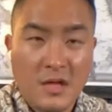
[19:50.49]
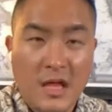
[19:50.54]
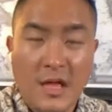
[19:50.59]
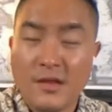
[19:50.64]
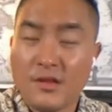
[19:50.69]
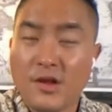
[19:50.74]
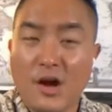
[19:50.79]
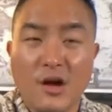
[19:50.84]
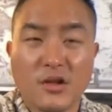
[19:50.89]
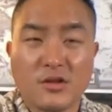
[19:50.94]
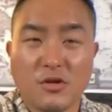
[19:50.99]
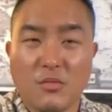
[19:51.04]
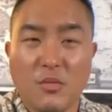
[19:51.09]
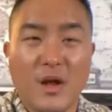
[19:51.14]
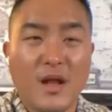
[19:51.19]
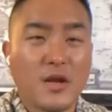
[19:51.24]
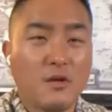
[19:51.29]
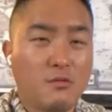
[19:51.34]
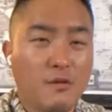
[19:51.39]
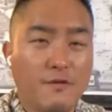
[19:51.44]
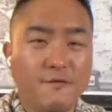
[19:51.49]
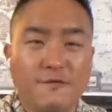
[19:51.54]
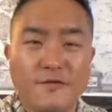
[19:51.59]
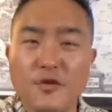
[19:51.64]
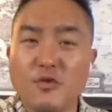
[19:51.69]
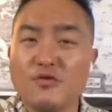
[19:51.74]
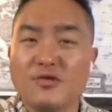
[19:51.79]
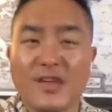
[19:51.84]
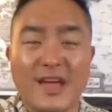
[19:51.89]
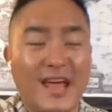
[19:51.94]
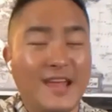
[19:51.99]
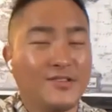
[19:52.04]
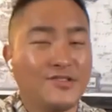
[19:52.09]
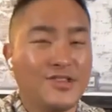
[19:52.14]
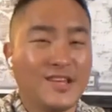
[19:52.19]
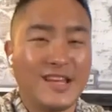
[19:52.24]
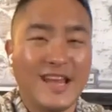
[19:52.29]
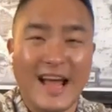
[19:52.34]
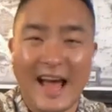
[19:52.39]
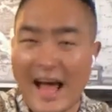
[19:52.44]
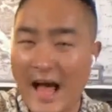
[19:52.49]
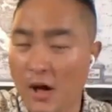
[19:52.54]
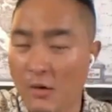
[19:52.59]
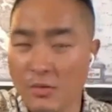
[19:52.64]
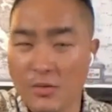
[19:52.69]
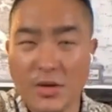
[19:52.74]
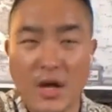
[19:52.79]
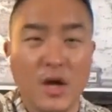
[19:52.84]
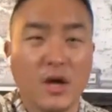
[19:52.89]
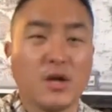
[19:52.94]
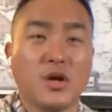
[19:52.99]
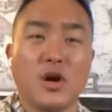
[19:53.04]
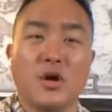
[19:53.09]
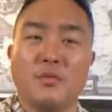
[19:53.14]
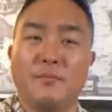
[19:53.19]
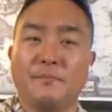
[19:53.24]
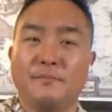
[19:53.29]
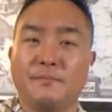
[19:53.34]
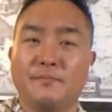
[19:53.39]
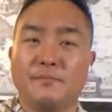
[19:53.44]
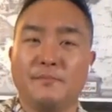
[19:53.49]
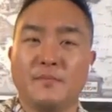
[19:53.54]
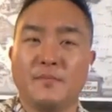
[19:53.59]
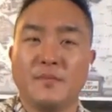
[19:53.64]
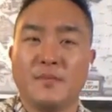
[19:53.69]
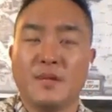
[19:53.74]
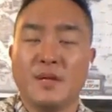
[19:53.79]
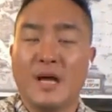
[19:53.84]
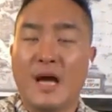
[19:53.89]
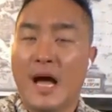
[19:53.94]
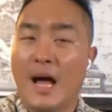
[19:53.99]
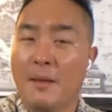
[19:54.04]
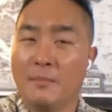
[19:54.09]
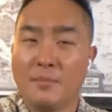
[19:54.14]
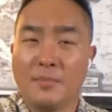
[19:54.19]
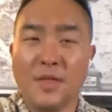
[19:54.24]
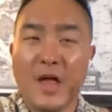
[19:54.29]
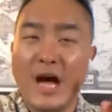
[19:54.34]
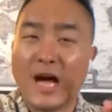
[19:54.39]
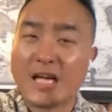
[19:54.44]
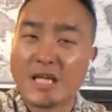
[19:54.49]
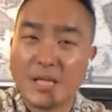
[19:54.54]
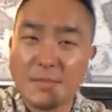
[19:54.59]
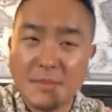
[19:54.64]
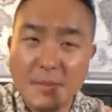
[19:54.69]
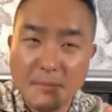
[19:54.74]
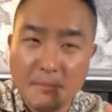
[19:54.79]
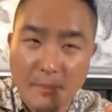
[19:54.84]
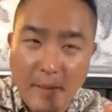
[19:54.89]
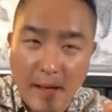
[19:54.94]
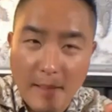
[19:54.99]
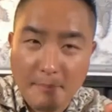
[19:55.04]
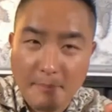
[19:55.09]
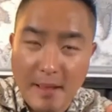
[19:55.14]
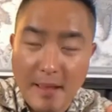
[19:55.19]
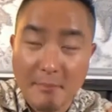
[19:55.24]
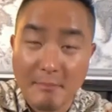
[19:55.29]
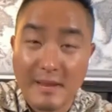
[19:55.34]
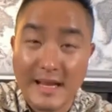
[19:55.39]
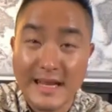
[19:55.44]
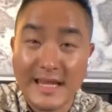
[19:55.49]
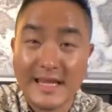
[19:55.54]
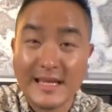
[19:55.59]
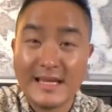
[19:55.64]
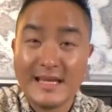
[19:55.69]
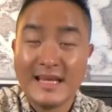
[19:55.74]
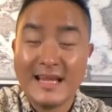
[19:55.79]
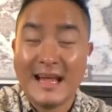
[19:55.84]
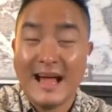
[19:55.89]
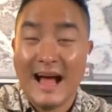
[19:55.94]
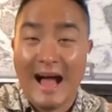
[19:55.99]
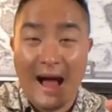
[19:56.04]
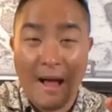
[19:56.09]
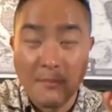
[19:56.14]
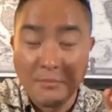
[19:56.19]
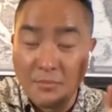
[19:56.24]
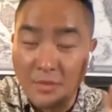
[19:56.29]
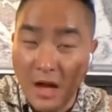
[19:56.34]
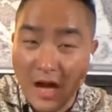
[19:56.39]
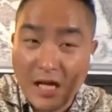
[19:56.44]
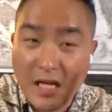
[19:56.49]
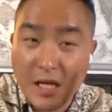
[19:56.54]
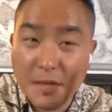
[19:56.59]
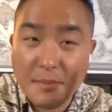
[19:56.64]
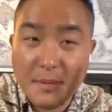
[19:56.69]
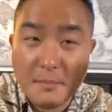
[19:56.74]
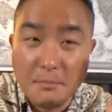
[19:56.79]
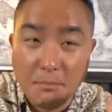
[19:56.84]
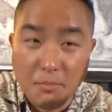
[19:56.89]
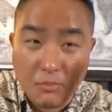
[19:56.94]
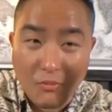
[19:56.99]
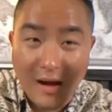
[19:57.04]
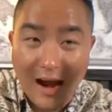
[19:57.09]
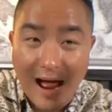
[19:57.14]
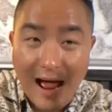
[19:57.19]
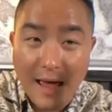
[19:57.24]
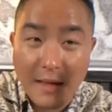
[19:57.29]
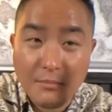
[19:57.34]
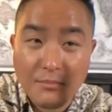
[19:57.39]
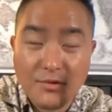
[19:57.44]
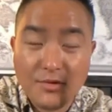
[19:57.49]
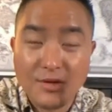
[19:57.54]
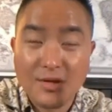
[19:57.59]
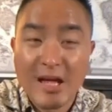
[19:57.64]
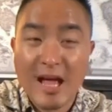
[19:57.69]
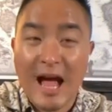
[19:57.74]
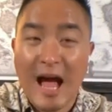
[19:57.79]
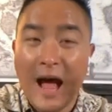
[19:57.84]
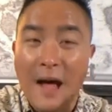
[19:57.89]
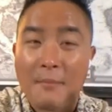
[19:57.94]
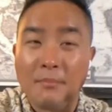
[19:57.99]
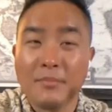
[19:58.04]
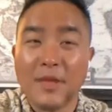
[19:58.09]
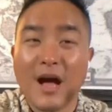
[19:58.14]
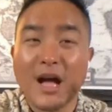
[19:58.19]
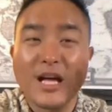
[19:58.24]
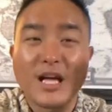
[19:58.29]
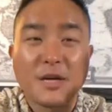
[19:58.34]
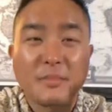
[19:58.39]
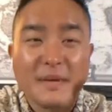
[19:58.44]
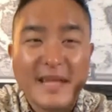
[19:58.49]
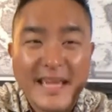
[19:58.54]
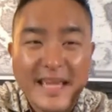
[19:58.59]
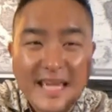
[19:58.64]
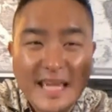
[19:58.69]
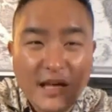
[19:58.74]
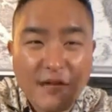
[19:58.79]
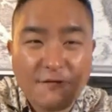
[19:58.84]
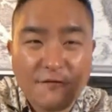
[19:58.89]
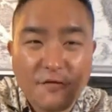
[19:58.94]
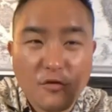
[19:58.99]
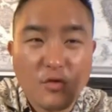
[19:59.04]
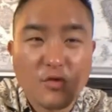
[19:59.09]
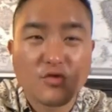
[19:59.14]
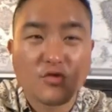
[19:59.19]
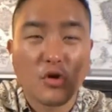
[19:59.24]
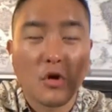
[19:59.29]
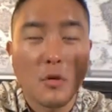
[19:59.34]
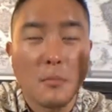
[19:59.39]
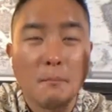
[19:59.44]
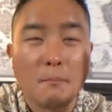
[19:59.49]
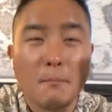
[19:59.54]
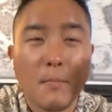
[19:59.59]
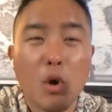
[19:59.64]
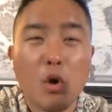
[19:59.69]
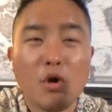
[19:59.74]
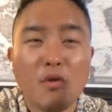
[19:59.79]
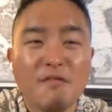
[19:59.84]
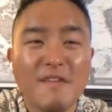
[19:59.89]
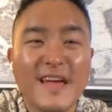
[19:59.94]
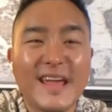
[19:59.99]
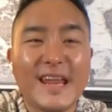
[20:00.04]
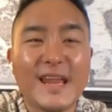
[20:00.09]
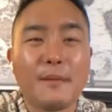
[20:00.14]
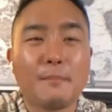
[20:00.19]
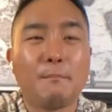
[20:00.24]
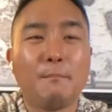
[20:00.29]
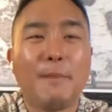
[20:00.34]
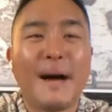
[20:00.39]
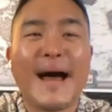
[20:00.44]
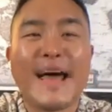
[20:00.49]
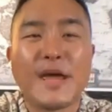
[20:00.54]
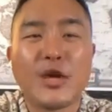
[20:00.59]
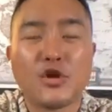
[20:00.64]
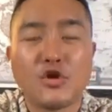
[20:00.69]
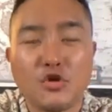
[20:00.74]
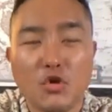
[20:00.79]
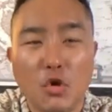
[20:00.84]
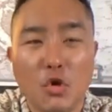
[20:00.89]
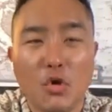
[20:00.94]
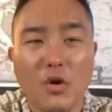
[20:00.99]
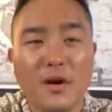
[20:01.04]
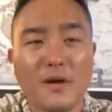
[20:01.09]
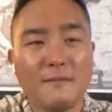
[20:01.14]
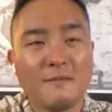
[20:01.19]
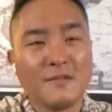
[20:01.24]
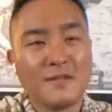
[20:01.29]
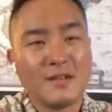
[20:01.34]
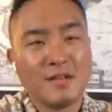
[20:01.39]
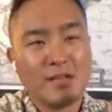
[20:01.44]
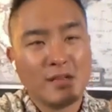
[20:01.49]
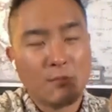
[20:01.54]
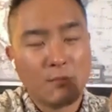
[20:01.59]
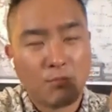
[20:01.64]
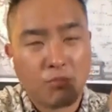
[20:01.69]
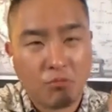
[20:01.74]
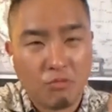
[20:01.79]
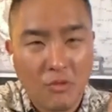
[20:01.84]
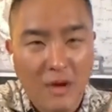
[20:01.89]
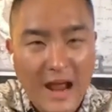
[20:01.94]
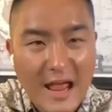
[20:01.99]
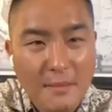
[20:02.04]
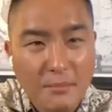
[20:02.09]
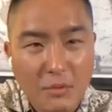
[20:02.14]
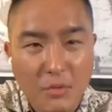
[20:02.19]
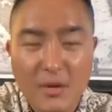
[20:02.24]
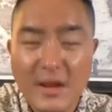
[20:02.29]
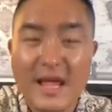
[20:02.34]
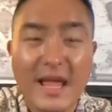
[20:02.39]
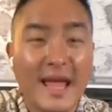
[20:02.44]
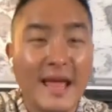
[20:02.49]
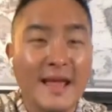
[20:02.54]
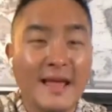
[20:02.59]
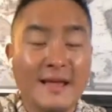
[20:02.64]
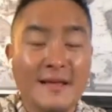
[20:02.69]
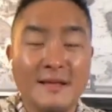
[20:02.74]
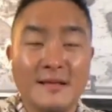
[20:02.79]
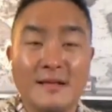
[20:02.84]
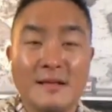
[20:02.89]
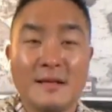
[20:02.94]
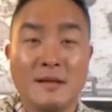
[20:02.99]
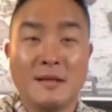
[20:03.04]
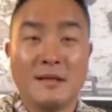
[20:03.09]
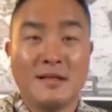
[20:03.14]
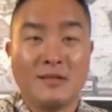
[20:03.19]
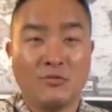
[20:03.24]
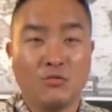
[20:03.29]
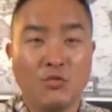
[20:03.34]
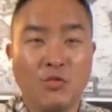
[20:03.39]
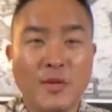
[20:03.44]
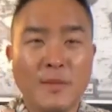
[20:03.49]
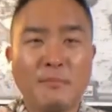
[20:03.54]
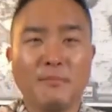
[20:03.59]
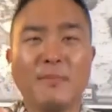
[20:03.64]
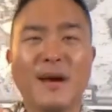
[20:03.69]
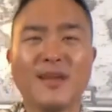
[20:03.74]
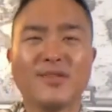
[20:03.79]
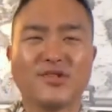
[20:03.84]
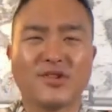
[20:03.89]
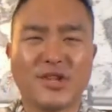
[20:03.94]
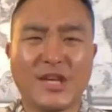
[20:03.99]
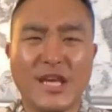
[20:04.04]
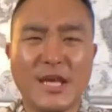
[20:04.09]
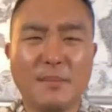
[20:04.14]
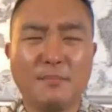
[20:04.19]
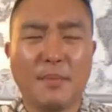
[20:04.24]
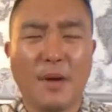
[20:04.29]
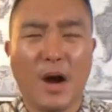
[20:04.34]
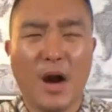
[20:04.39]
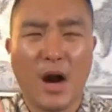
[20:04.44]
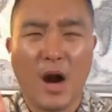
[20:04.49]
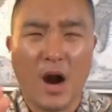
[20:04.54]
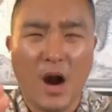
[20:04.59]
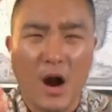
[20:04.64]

And Dr. Rodney refused it and said, I will not go. I'm not going to be bought by money. I'm not going to be bribed. I'm not going to be influenced or motivated by your bribery. We must keep our